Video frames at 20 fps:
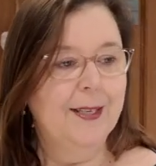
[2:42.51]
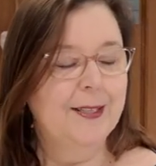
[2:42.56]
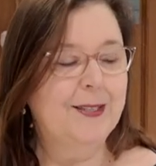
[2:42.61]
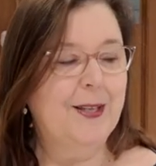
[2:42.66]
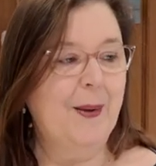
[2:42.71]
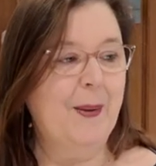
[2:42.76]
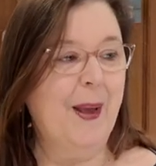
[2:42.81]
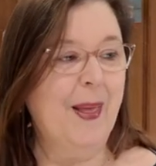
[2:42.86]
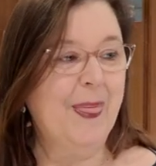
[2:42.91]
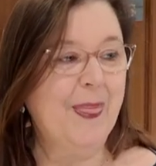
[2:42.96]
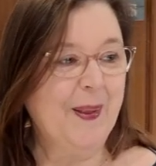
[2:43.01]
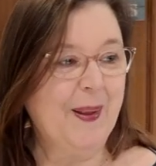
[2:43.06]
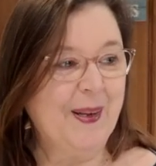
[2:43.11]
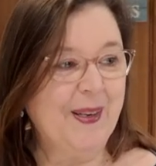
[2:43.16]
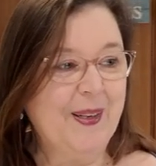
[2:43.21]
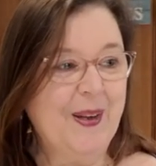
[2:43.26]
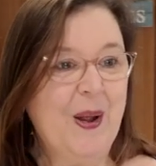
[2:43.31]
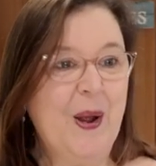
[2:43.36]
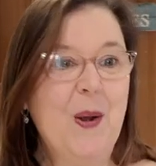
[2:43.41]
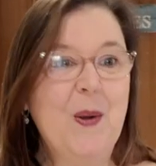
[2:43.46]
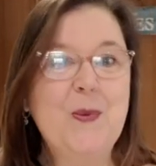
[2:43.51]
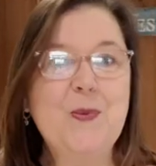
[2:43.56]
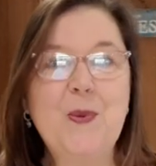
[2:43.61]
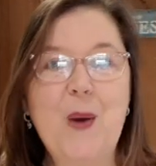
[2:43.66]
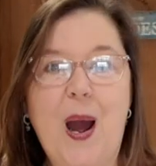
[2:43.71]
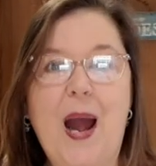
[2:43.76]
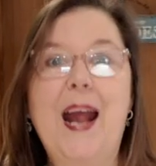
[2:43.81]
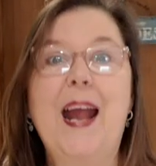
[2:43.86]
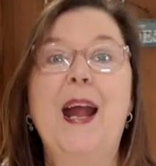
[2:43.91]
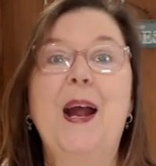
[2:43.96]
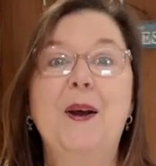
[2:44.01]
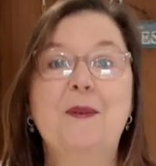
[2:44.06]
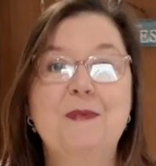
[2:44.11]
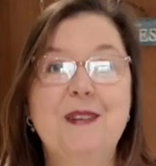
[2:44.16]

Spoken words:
So I think, right,